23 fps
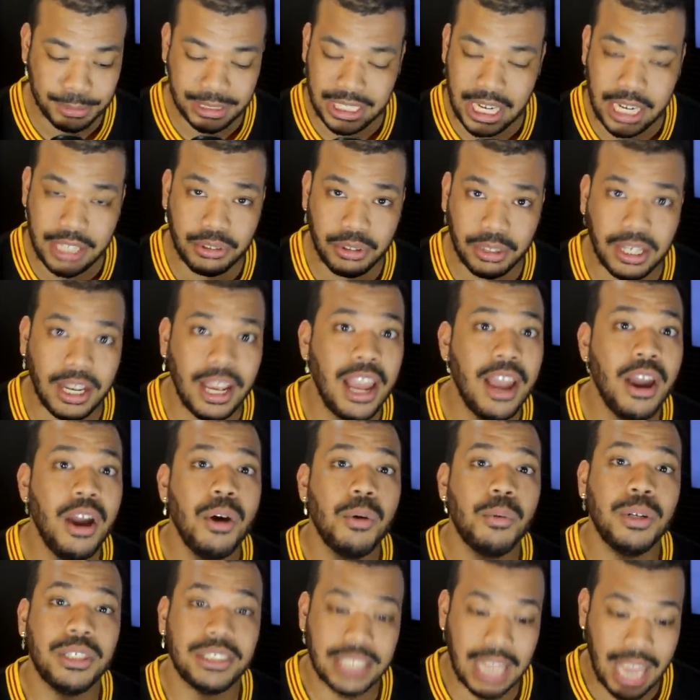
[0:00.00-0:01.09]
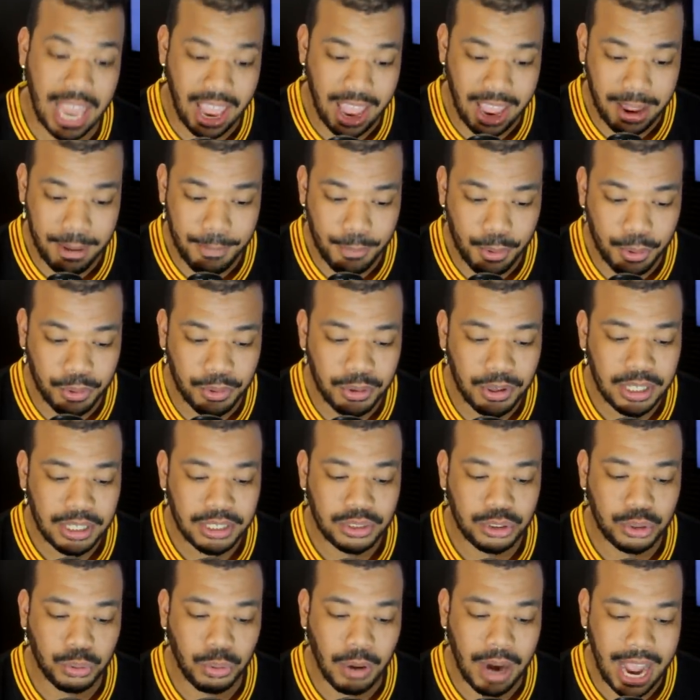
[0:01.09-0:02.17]
But Jedrick was able
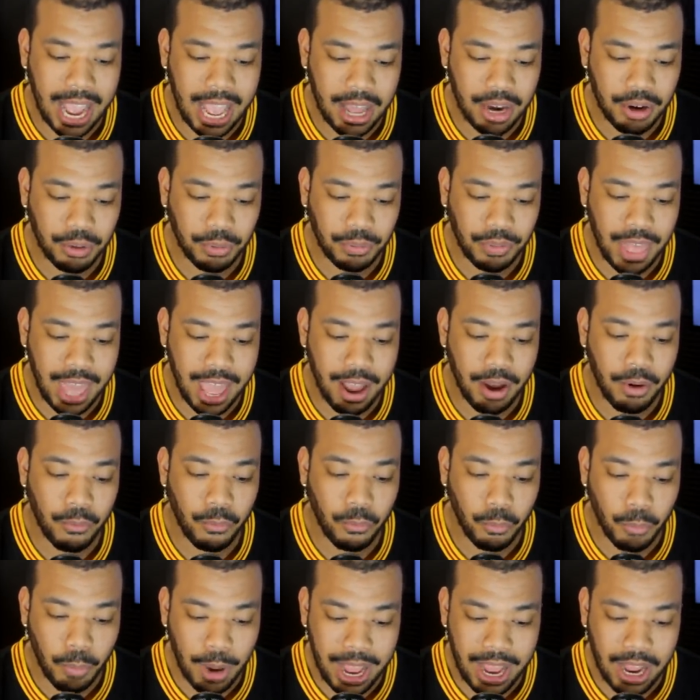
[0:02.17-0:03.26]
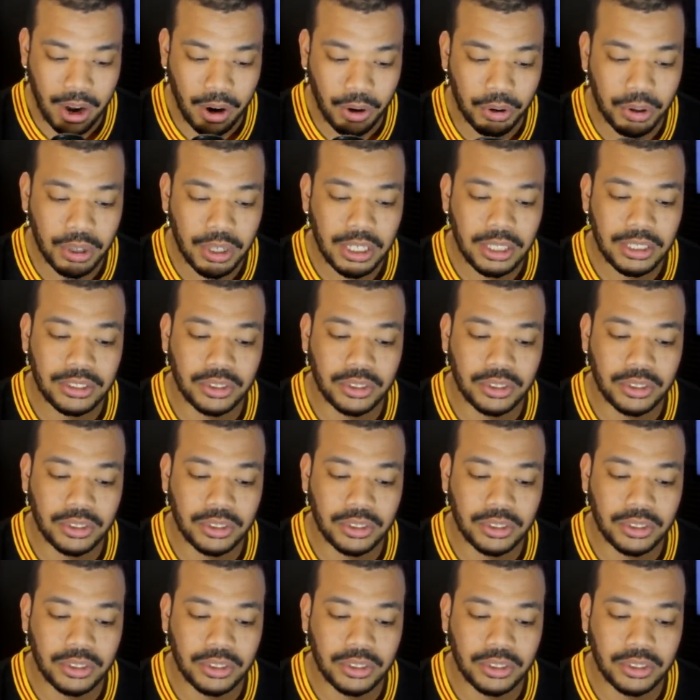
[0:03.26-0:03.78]
to handle that well,